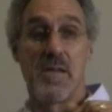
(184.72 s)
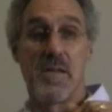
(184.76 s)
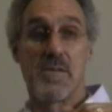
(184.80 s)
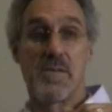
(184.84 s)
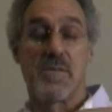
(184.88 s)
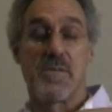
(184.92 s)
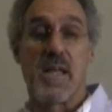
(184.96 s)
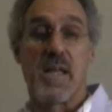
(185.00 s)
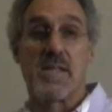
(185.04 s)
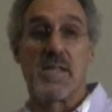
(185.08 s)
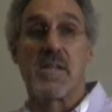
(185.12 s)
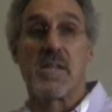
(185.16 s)

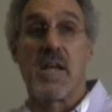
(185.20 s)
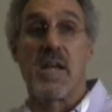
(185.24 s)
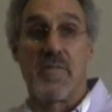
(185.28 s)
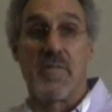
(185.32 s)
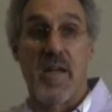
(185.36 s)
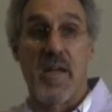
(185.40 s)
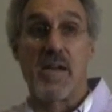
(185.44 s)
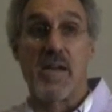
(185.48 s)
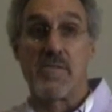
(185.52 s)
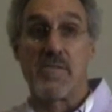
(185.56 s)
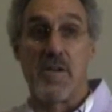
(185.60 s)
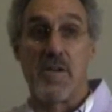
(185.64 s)
So that's the kind of
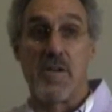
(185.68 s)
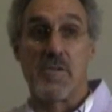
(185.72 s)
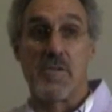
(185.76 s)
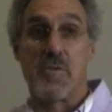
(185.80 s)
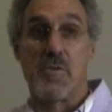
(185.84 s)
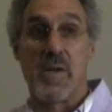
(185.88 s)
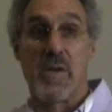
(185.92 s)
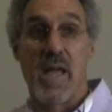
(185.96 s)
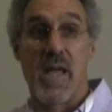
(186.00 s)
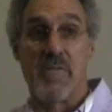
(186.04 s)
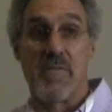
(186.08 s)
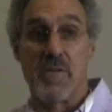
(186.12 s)
agriculture
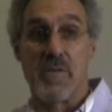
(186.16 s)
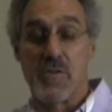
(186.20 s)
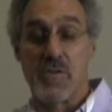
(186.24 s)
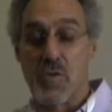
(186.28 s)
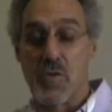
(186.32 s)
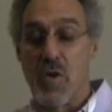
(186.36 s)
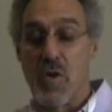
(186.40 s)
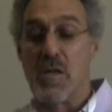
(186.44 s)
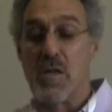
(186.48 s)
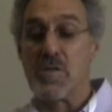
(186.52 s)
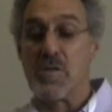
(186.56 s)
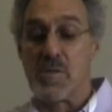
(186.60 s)
we have. The
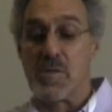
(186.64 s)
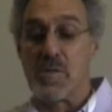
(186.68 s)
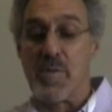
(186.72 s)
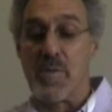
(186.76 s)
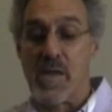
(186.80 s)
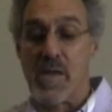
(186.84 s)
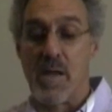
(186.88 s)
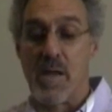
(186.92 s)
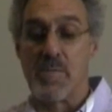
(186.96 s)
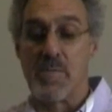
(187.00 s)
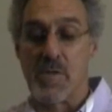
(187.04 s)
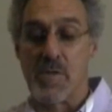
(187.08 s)
soil just
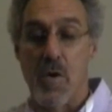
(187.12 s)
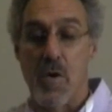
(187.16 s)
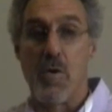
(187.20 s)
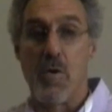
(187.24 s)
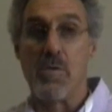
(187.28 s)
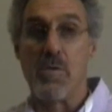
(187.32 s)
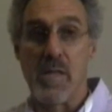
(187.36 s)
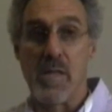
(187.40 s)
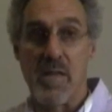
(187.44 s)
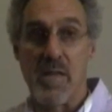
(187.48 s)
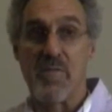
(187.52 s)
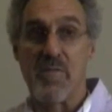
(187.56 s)
becomes a
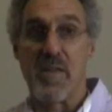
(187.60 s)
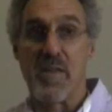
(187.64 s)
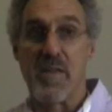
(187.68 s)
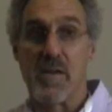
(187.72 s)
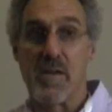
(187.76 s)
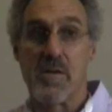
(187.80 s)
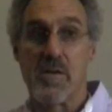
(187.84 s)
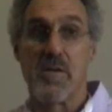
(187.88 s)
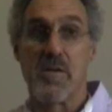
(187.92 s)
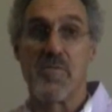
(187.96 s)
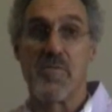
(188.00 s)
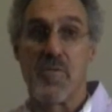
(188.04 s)
holding
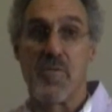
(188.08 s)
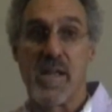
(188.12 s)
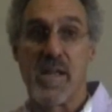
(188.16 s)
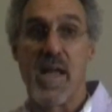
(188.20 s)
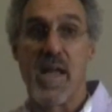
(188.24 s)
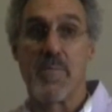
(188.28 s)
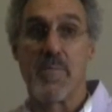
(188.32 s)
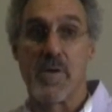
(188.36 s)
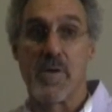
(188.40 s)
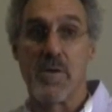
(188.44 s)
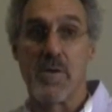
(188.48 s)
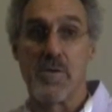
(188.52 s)
vehicle for
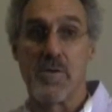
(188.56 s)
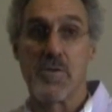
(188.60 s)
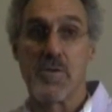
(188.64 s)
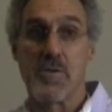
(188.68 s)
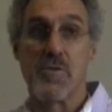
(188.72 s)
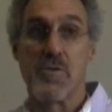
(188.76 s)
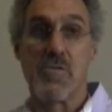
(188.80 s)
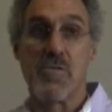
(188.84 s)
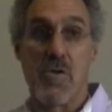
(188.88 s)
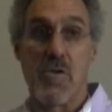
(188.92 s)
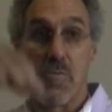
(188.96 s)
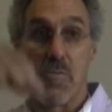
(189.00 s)
chemicals
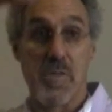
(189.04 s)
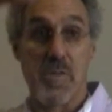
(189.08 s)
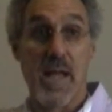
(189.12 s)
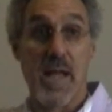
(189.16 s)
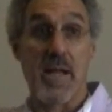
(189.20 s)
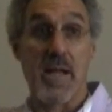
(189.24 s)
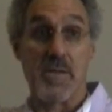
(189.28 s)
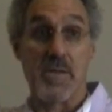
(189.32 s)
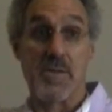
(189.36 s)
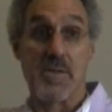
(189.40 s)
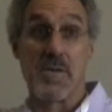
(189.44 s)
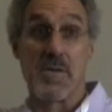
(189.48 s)
to grow
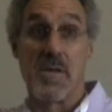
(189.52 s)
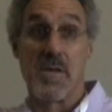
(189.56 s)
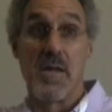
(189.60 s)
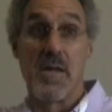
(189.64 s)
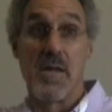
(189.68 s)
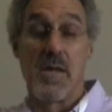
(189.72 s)
plants.